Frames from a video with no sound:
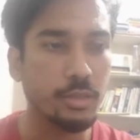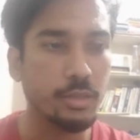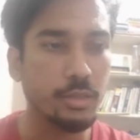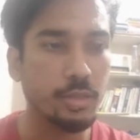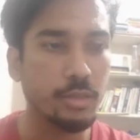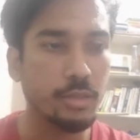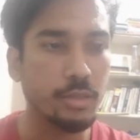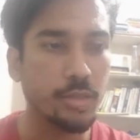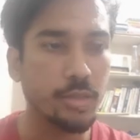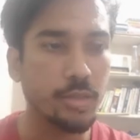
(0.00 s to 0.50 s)

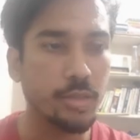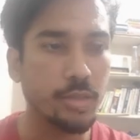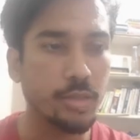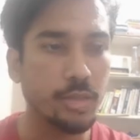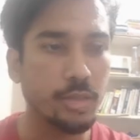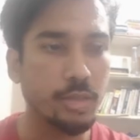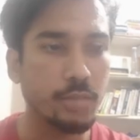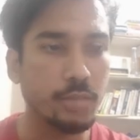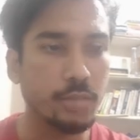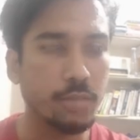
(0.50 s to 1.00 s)

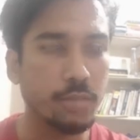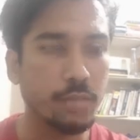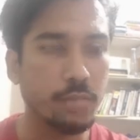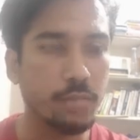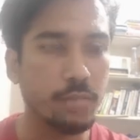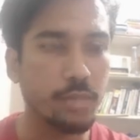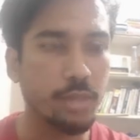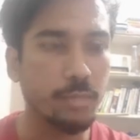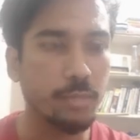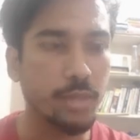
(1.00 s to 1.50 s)

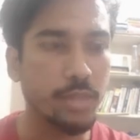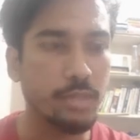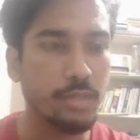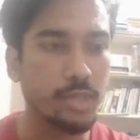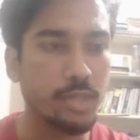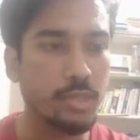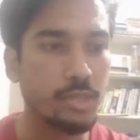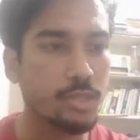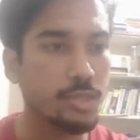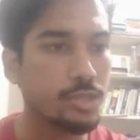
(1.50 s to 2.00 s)
the
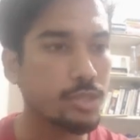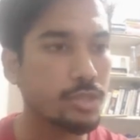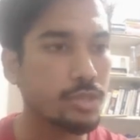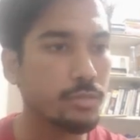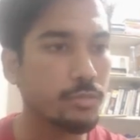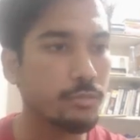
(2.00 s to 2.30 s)
message